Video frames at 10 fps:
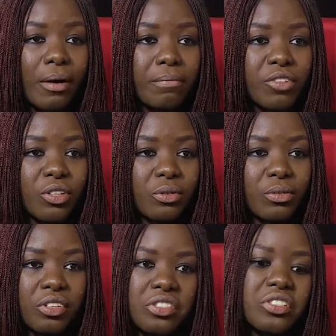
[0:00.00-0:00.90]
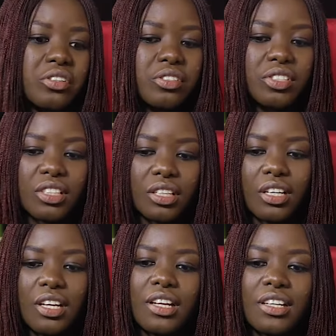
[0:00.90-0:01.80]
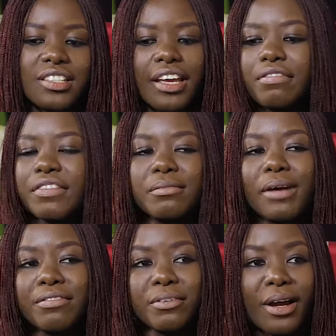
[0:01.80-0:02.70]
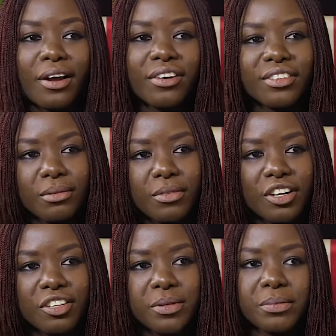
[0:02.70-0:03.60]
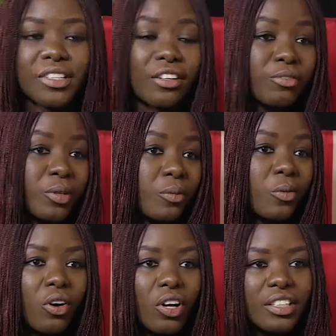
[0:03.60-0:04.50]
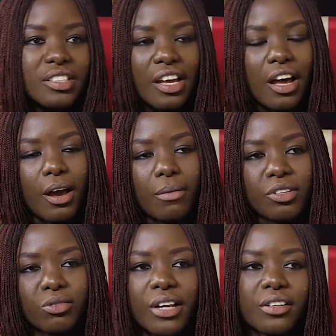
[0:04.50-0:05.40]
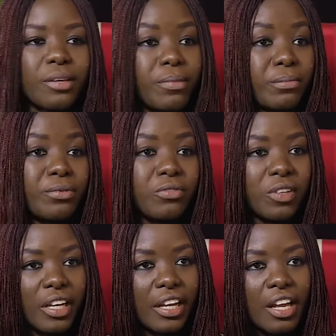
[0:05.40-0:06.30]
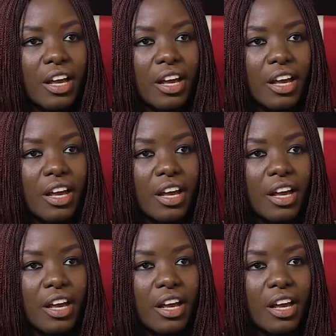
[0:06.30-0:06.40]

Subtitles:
We've continued to take feedback from our customers. People tell us what they want. We try to keep improving.